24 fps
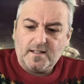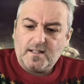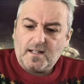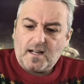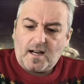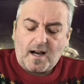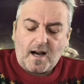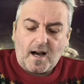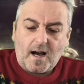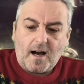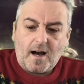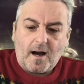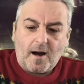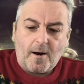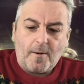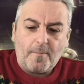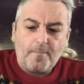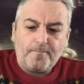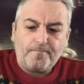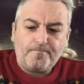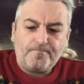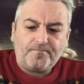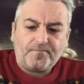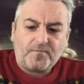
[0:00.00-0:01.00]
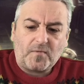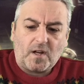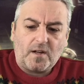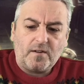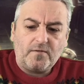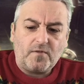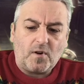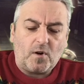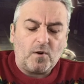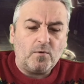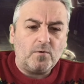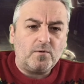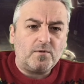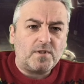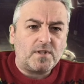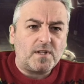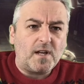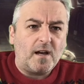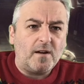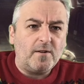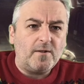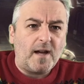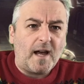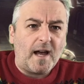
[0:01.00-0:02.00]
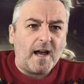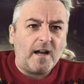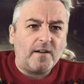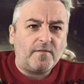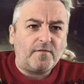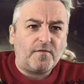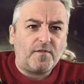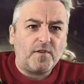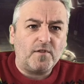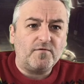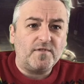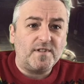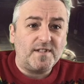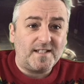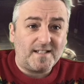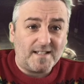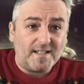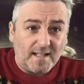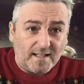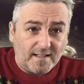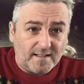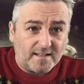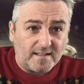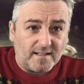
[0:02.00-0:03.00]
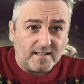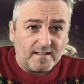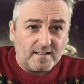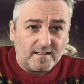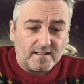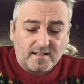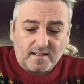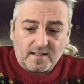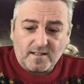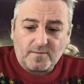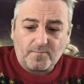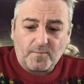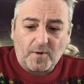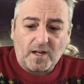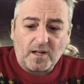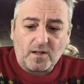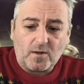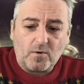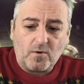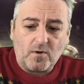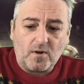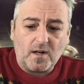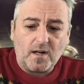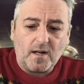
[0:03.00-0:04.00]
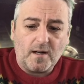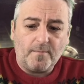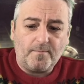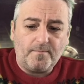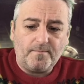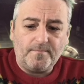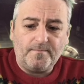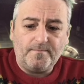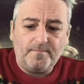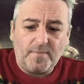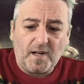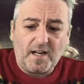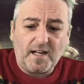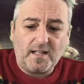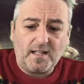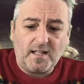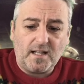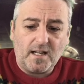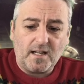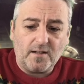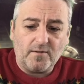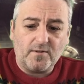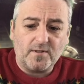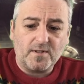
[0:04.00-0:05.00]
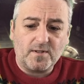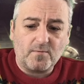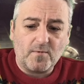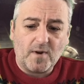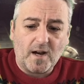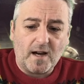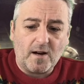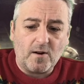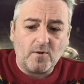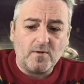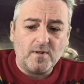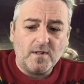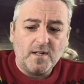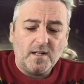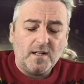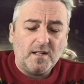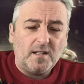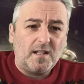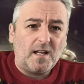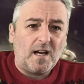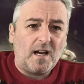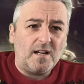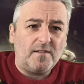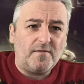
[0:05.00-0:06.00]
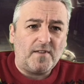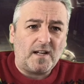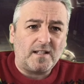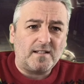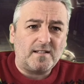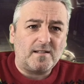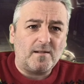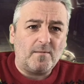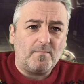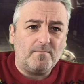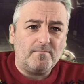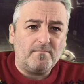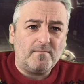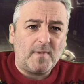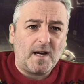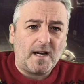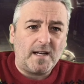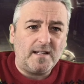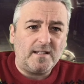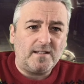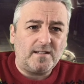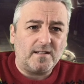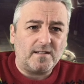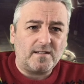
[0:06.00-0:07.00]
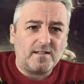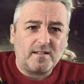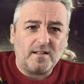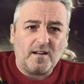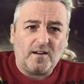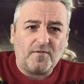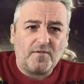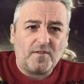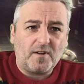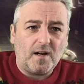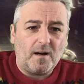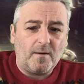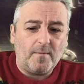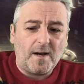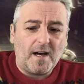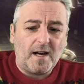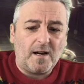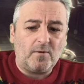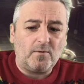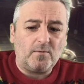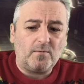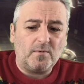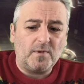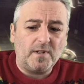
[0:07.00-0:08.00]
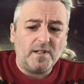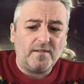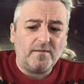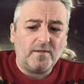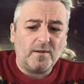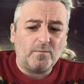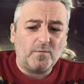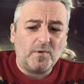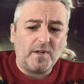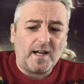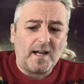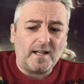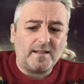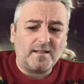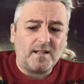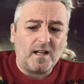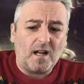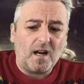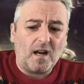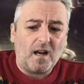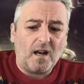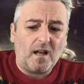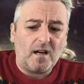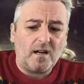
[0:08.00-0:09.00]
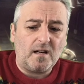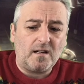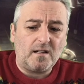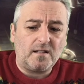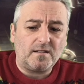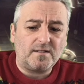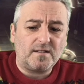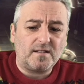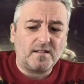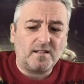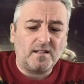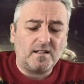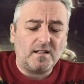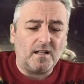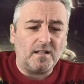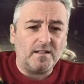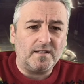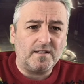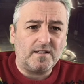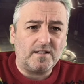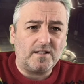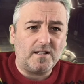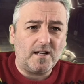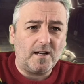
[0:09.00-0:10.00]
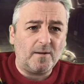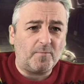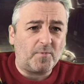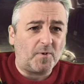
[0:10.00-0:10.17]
We've also had for Resistance, it's been quite a big year as well. They've had some major stuff come out. We had the Lart gunship.